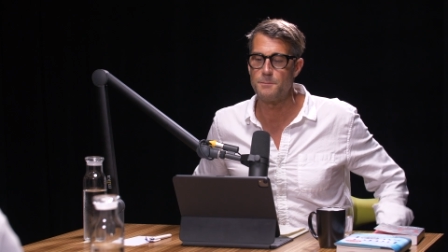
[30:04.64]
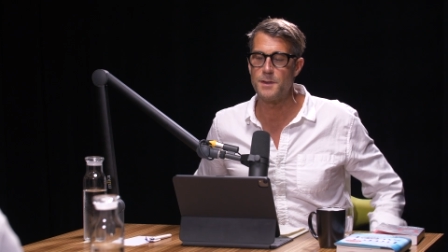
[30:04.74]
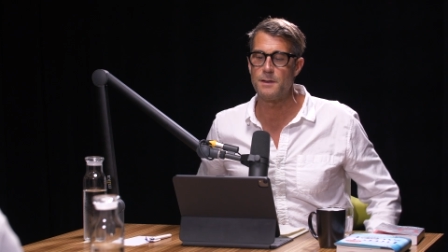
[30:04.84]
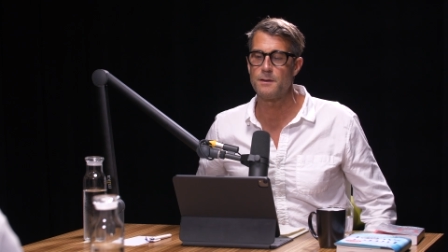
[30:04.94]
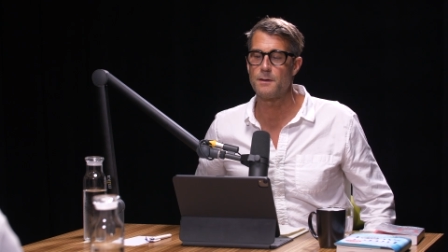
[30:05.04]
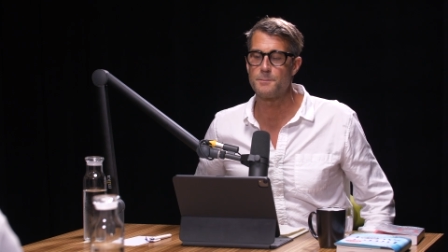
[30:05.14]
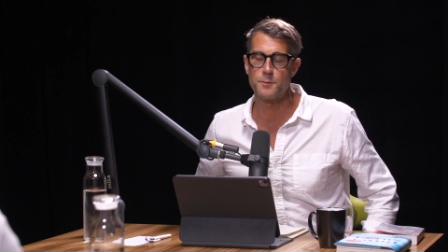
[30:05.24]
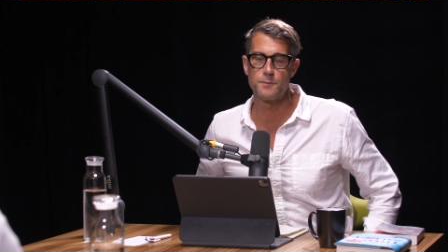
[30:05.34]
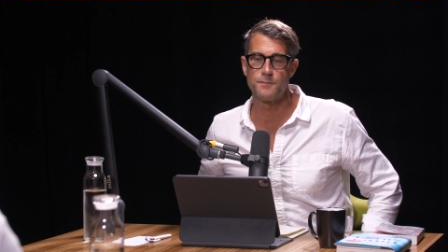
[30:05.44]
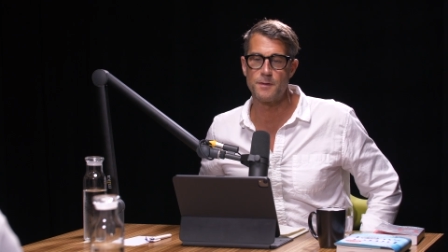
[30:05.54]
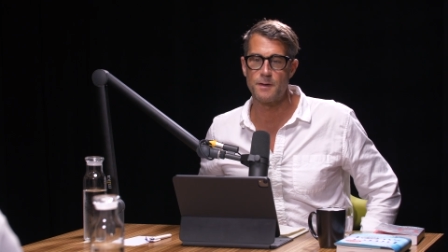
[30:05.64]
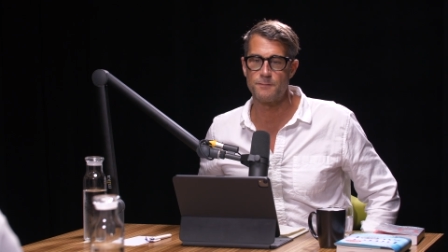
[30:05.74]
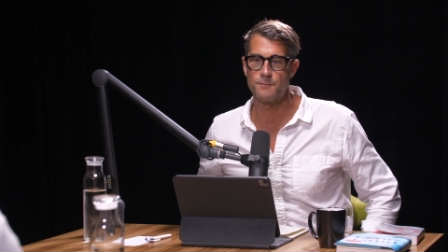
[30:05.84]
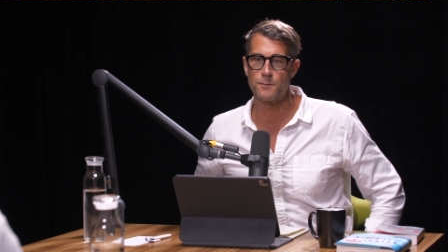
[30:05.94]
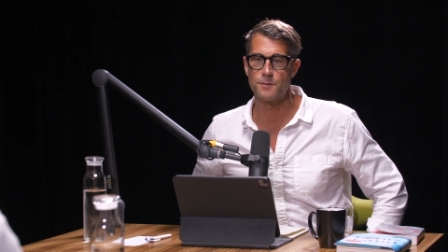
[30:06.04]
to be approved
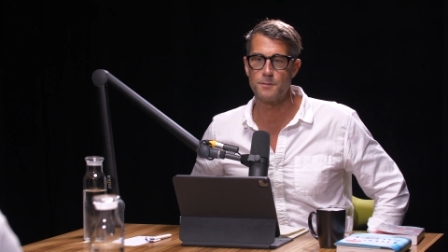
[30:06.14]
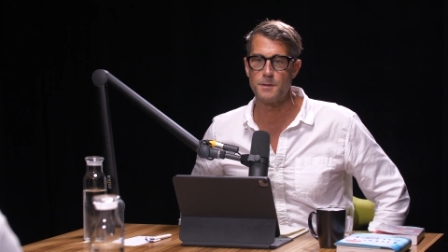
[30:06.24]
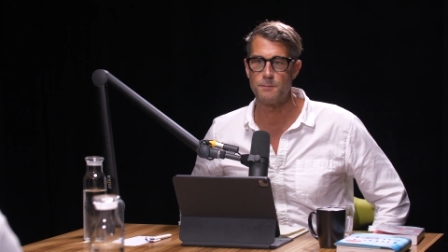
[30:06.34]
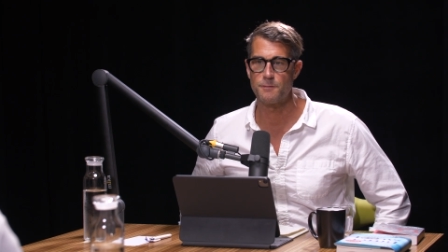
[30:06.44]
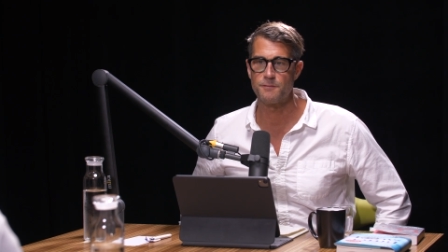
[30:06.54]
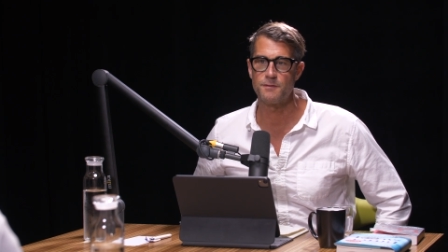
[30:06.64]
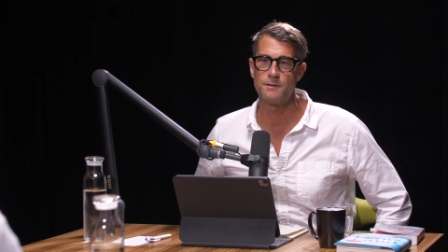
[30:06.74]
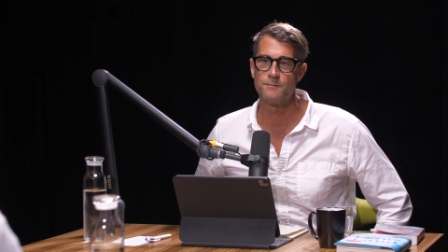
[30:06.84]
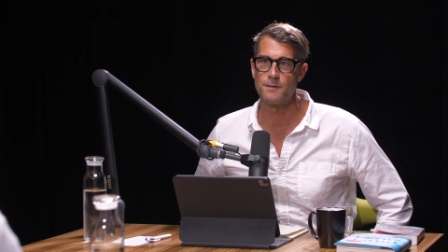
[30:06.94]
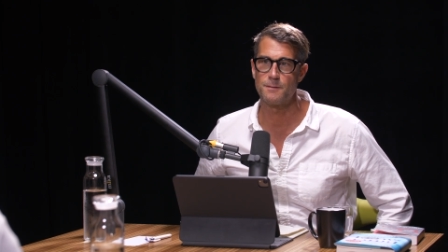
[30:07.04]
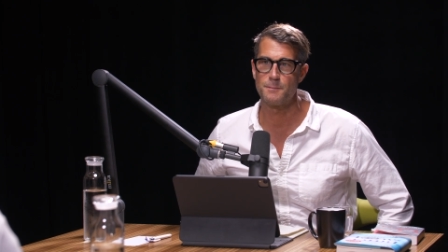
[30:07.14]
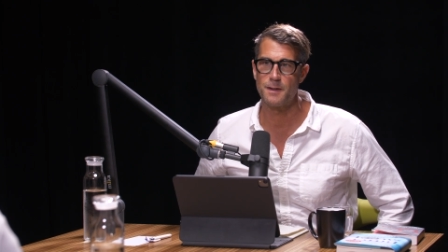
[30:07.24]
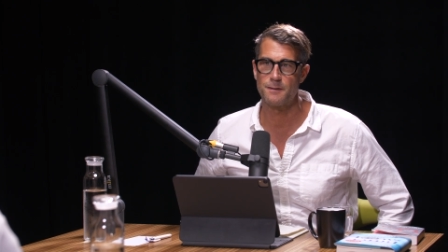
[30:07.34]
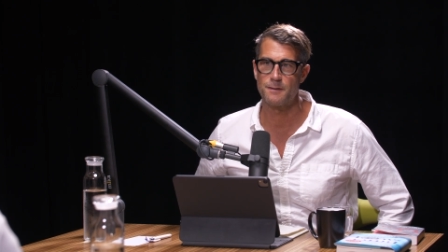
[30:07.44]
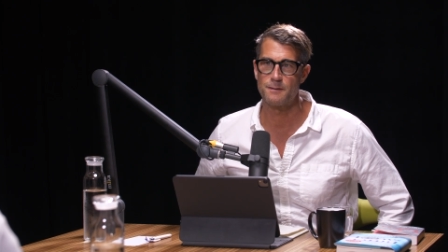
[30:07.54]
of or to be received in a
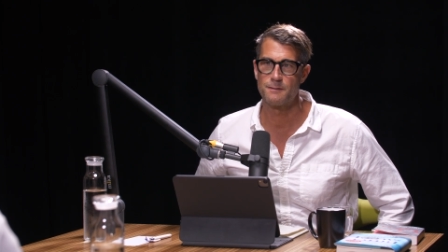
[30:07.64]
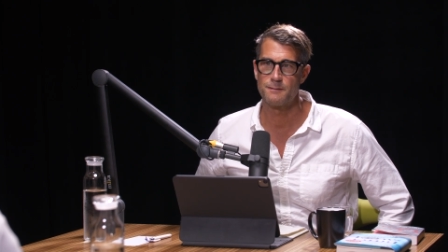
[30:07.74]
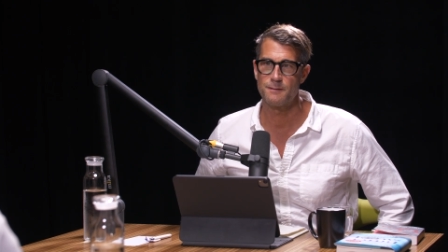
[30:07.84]
manner